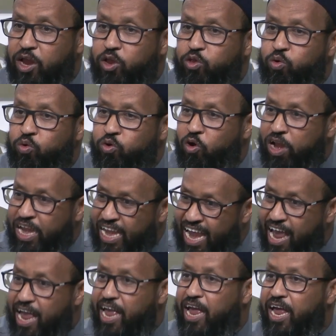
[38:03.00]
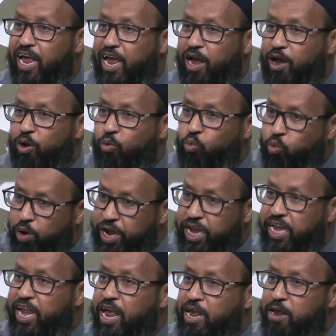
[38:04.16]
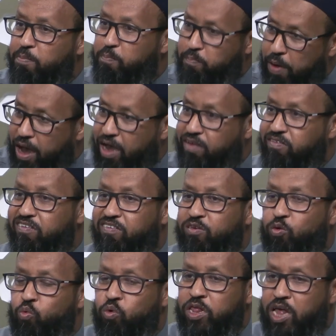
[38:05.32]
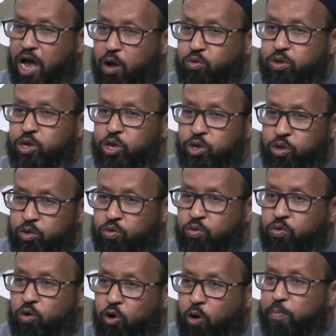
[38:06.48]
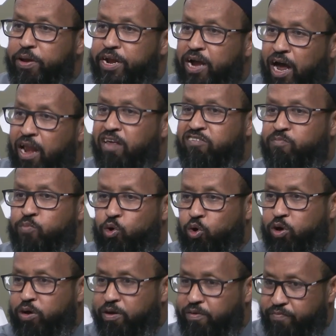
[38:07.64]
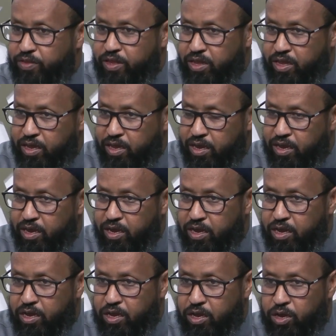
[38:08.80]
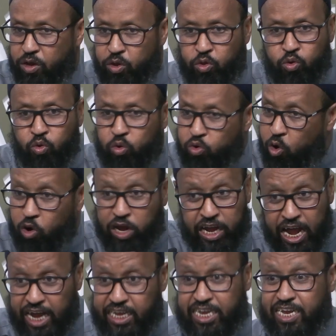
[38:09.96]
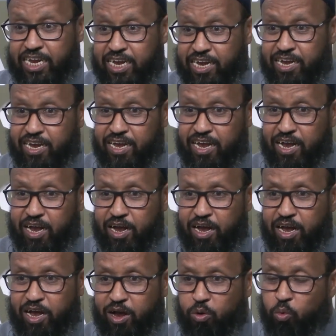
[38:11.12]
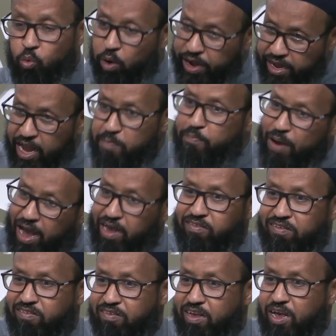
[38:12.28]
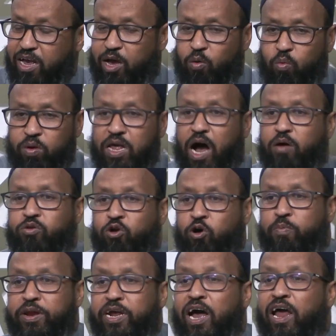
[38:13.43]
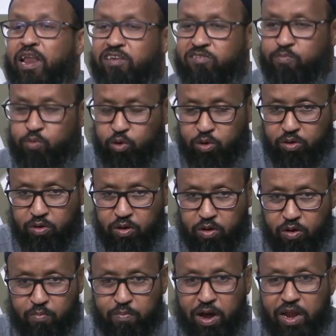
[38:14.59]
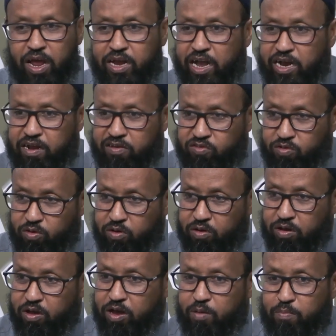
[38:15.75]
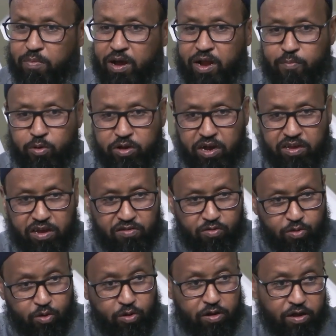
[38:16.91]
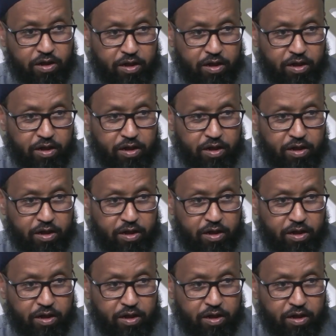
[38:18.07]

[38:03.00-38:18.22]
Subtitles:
do not let one day passes without you opening Allah's book. Do not let one day passes without opening Allah's book. May Allah guide us all. May Allah protect us all.